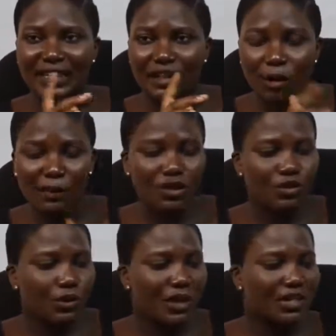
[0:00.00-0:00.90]
Number
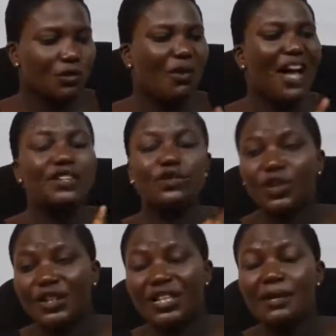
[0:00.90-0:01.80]
2 is, while
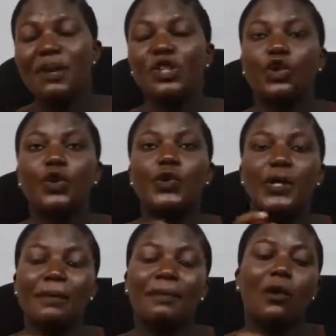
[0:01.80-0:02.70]
studying, make sure you
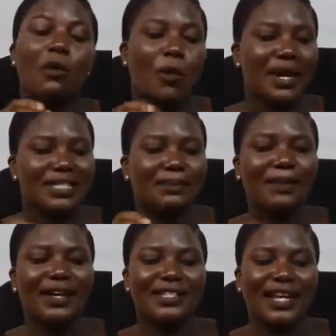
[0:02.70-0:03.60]
keep a waste
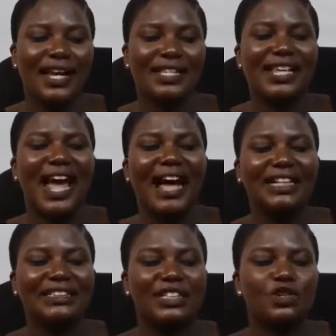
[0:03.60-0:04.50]
basket
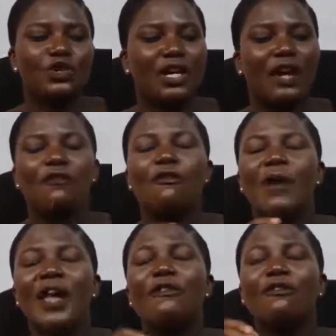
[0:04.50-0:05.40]
handy so that
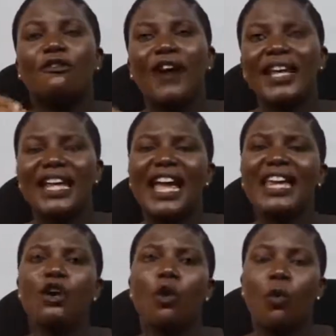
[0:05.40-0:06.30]
when you find
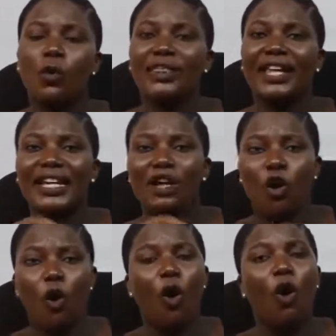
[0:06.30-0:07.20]
any unwanted
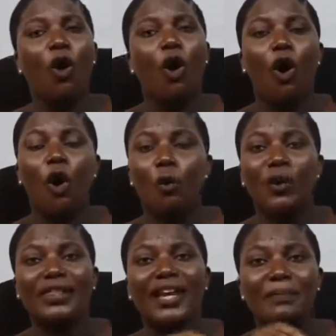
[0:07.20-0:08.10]

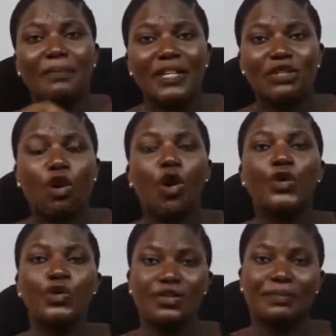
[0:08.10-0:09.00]
piece or
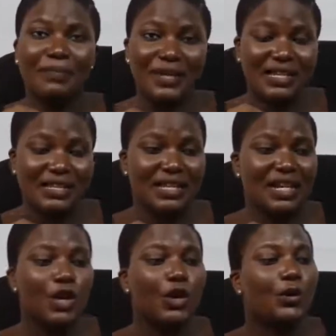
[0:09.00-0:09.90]
used piece,
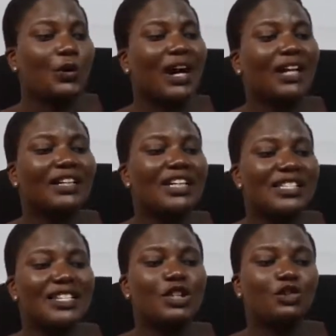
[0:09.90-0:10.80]
you can
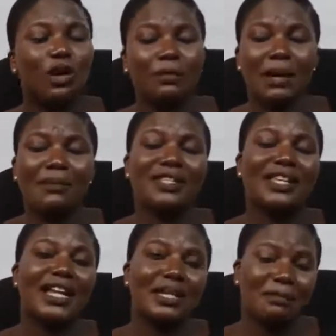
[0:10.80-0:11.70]
easily drop them
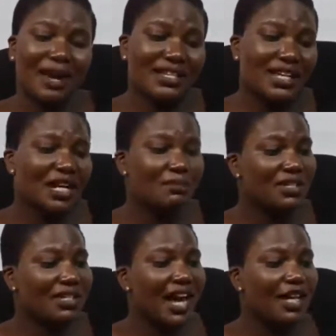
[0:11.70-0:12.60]
inside the basket
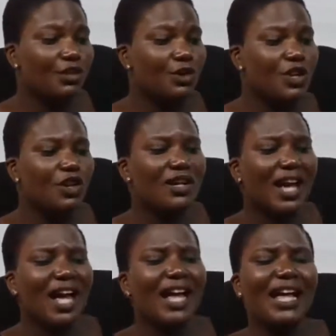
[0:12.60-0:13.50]
beside you in order